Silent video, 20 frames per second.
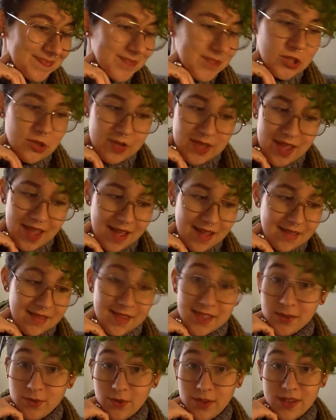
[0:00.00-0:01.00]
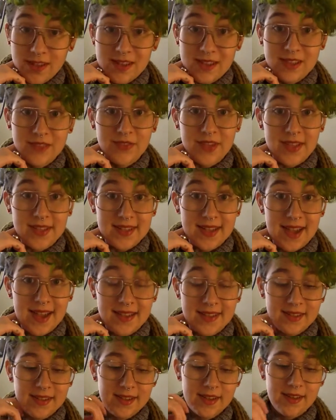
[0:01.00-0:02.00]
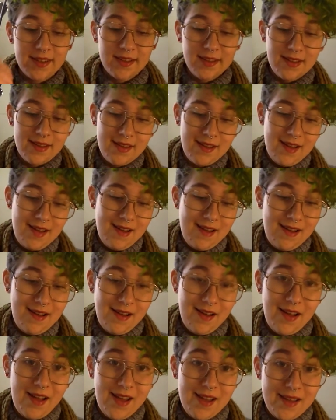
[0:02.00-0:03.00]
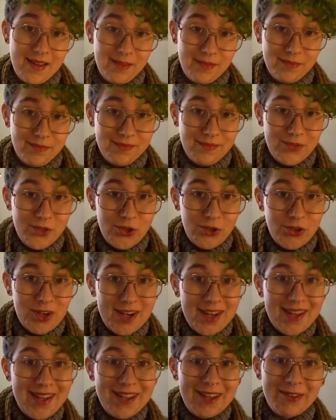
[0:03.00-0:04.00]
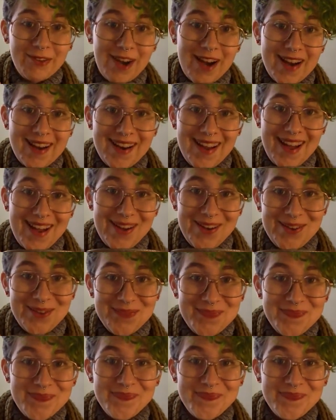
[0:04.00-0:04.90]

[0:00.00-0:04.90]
So yeah, this one is fantastic. I am drinking it right now.